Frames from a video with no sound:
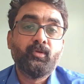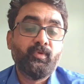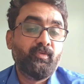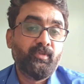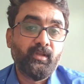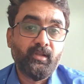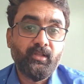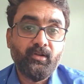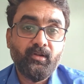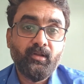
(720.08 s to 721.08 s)
with a
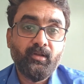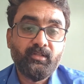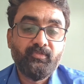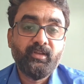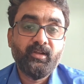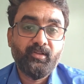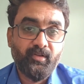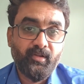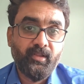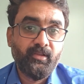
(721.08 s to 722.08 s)
clear severity
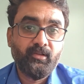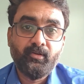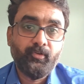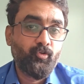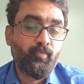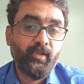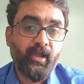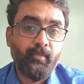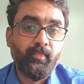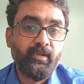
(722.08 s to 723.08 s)
rating. It could be
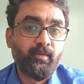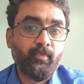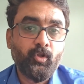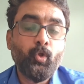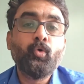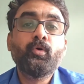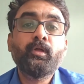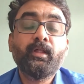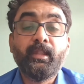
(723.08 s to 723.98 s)
high, medium, and low.